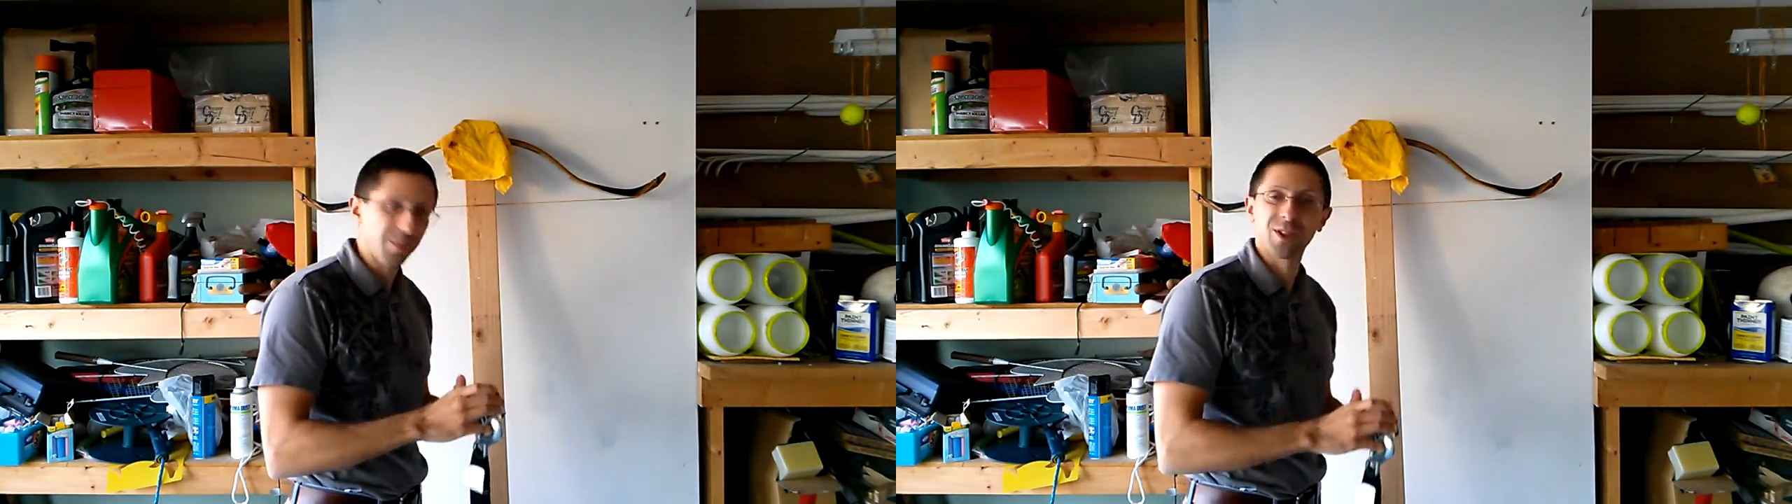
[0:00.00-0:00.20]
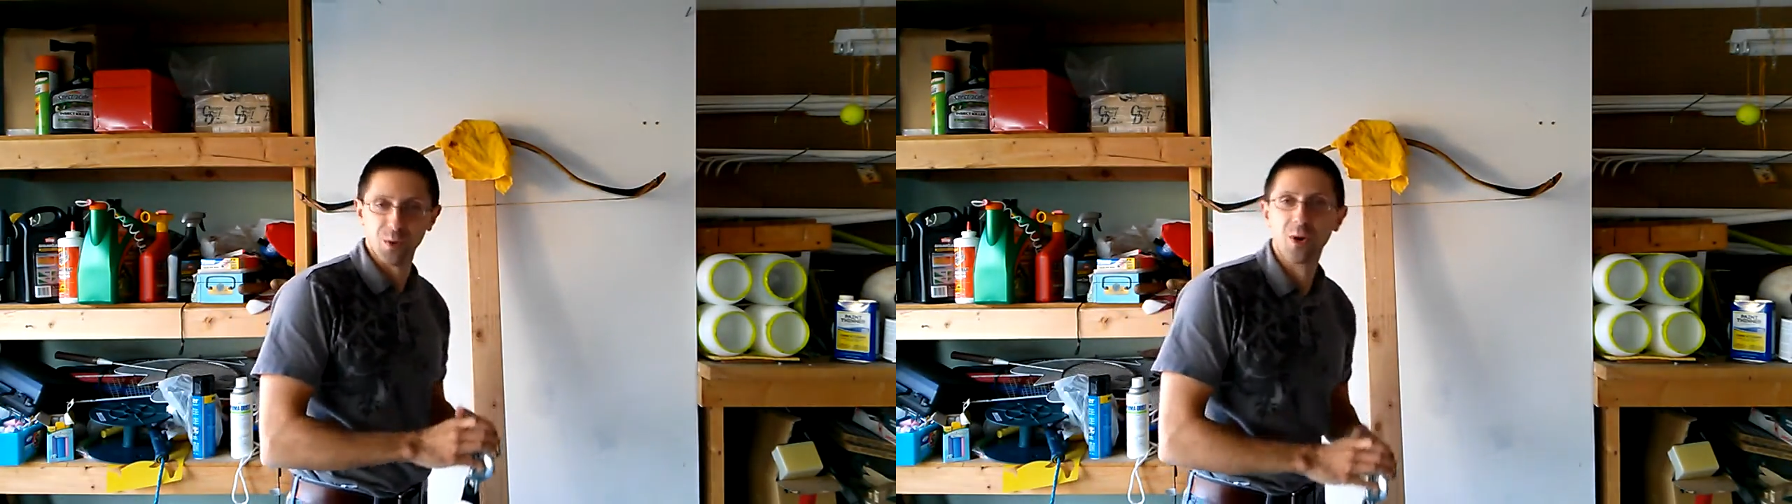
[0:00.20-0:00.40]

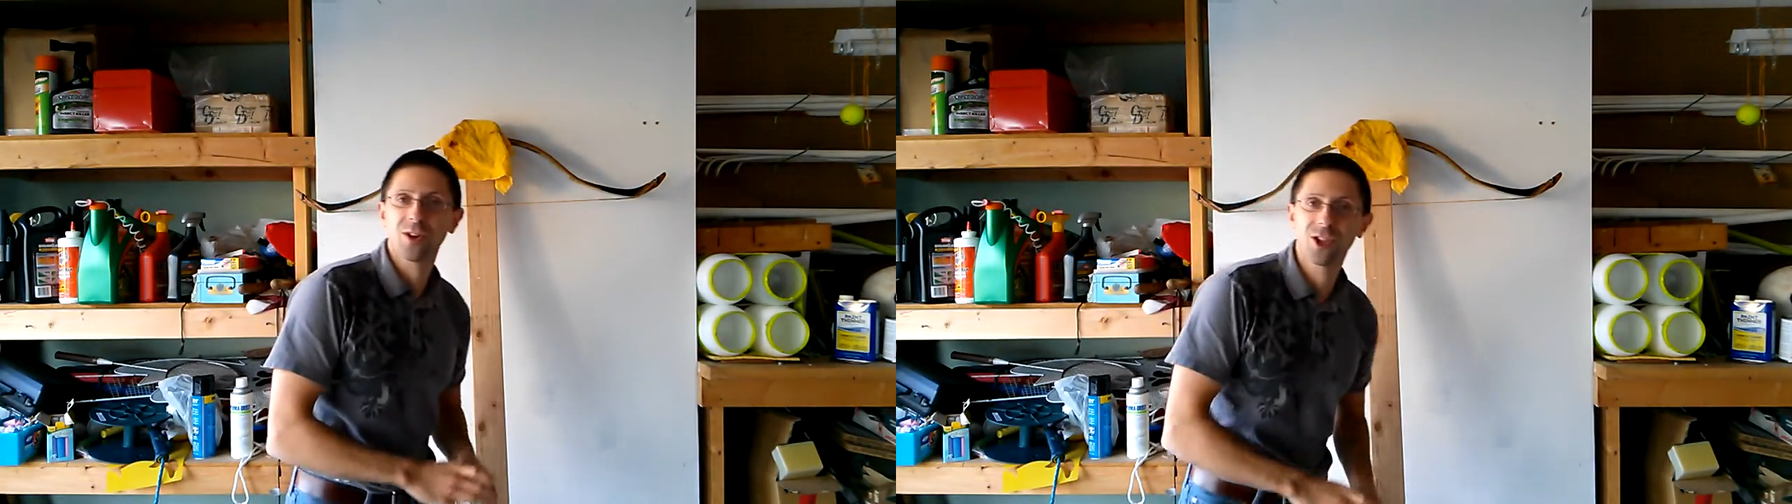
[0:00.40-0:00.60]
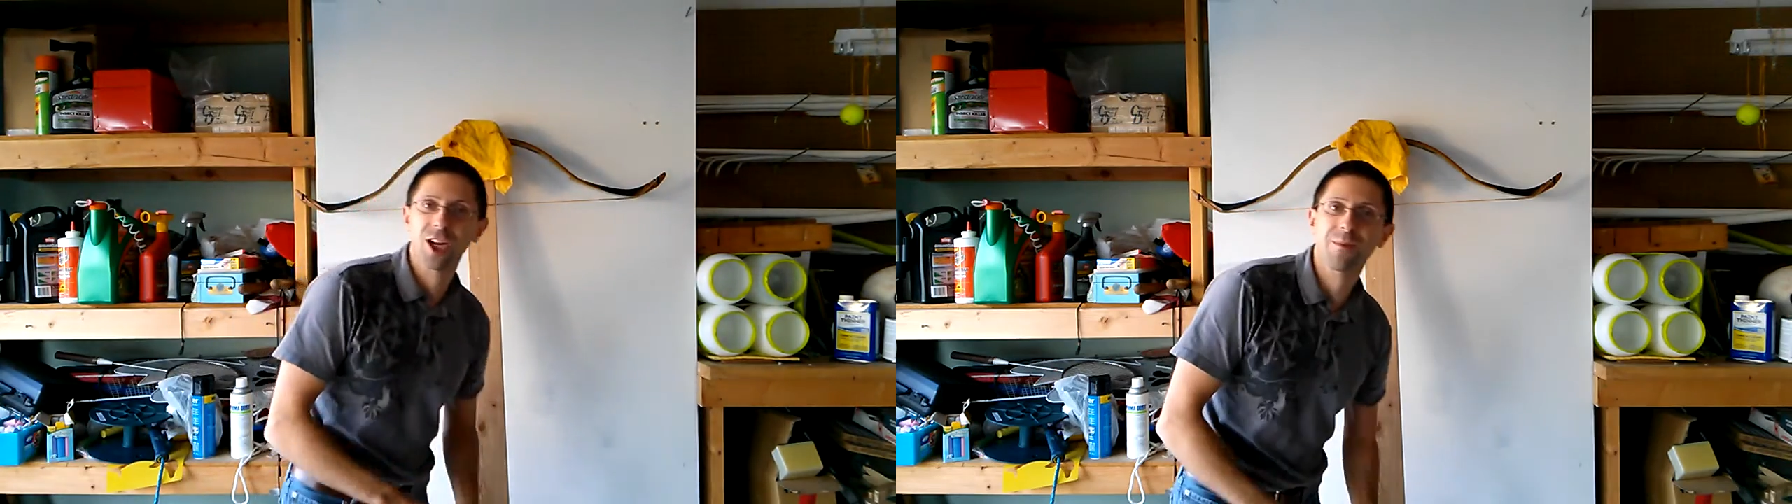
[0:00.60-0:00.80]
So we'll
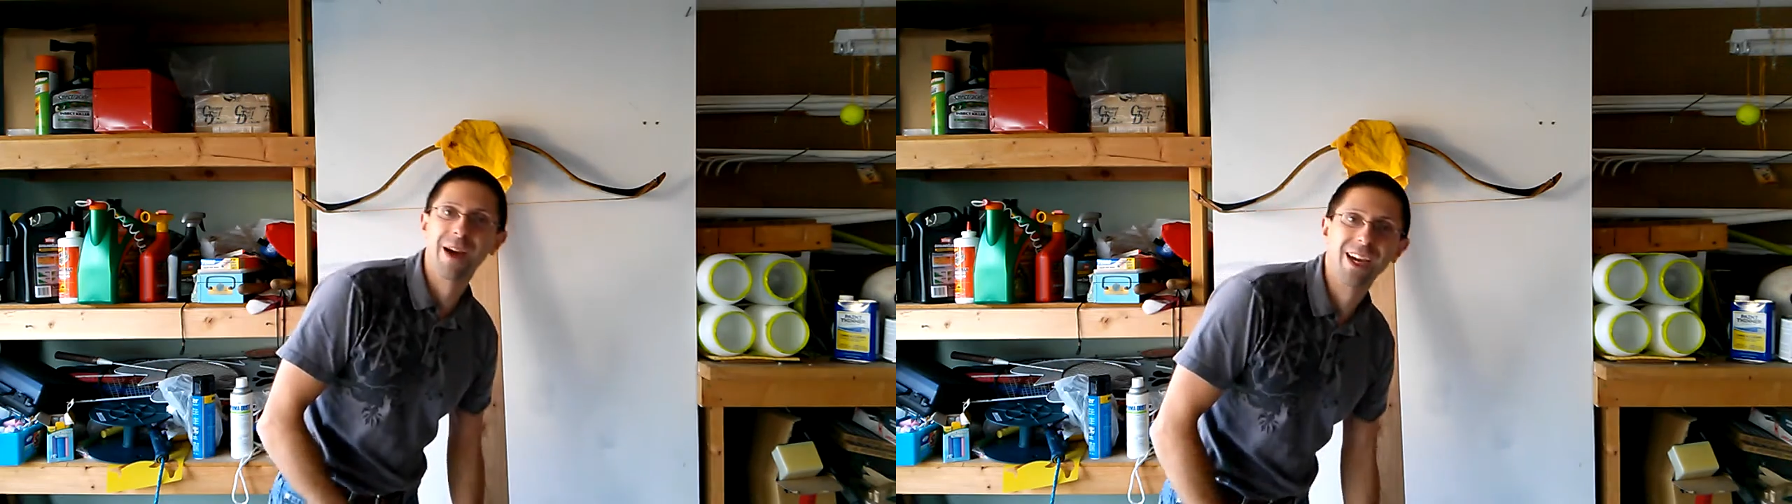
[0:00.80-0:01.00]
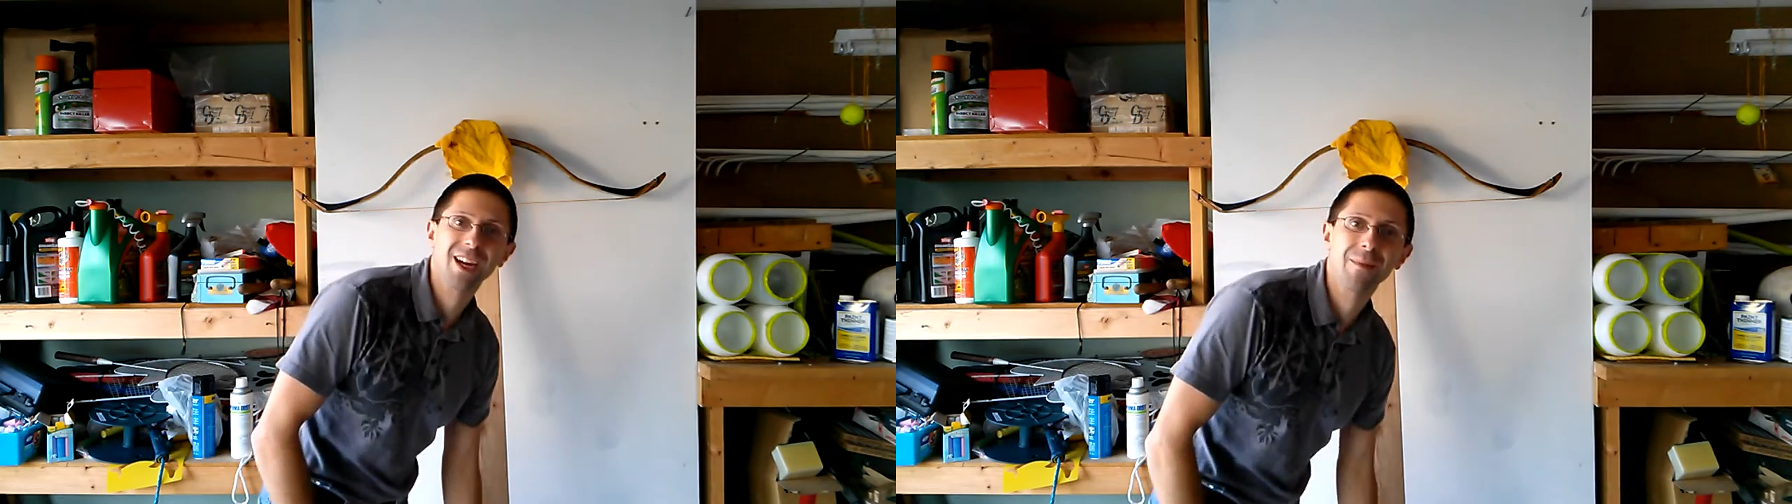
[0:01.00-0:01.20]
check back in a